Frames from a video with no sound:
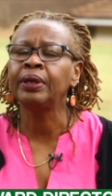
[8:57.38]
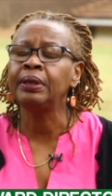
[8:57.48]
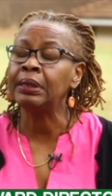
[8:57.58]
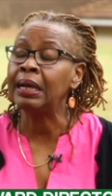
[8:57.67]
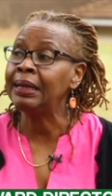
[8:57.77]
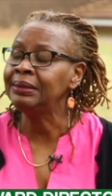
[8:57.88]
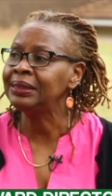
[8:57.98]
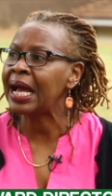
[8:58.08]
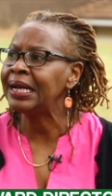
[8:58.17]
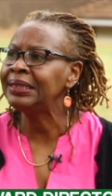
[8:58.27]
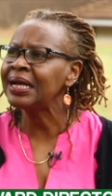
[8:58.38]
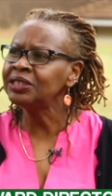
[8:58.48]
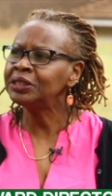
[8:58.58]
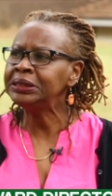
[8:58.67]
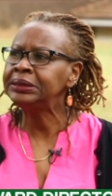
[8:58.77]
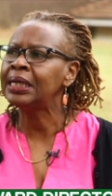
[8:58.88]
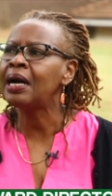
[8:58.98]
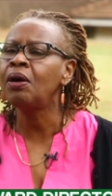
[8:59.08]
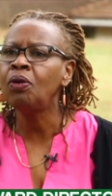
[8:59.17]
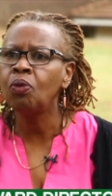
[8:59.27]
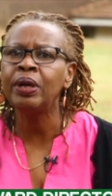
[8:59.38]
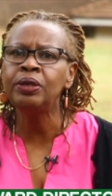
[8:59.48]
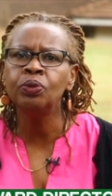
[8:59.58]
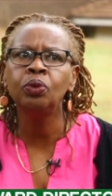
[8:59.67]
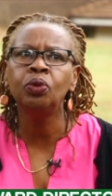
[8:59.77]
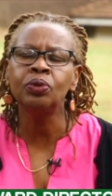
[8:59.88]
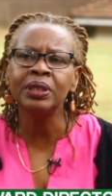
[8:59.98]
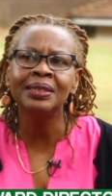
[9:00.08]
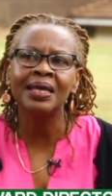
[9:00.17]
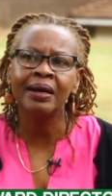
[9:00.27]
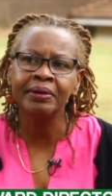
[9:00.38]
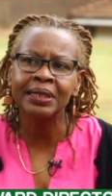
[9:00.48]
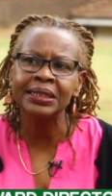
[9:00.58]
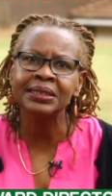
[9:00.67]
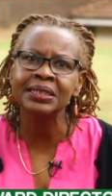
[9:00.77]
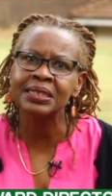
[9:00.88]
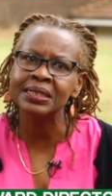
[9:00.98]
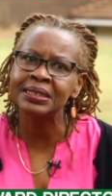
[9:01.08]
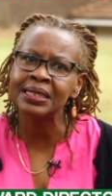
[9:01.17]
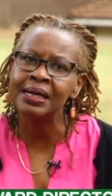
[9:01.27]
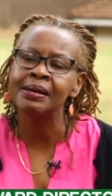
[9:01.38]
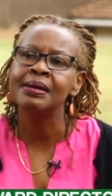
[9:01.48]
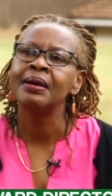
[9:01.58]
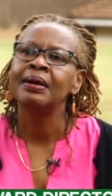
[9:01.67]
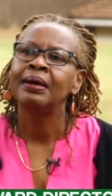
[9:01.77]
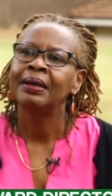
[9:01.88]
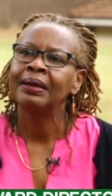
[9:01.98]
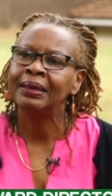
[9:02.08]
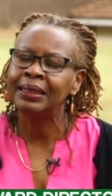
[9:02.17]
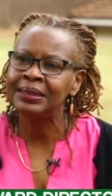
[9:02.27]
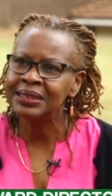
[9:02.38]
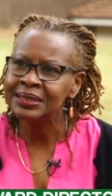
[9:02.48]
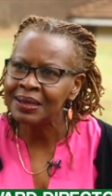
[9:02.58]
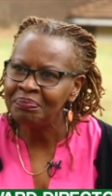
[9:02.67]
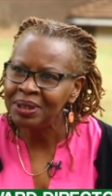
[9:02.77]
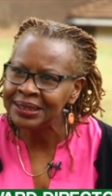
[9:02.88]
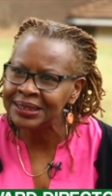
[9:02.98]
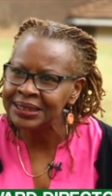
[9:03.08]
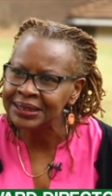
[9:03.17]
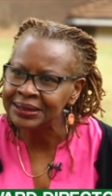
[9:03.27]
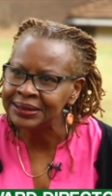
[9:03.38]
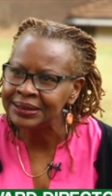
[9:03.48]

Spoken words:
And actually now when you look in the agriculture sector, it is a big deal.